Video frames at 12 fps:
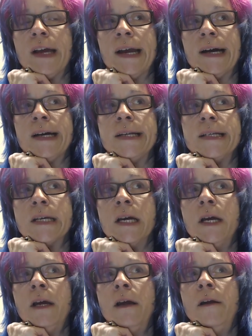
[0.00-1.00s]
And
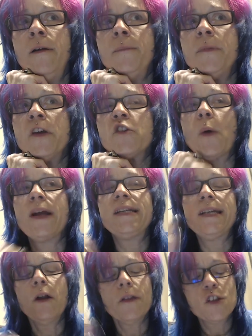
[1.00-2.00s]
so I
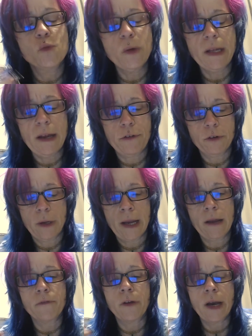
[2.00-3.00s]
did all this Relay for
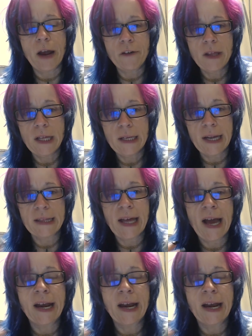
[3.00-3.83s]
Life and everything like that.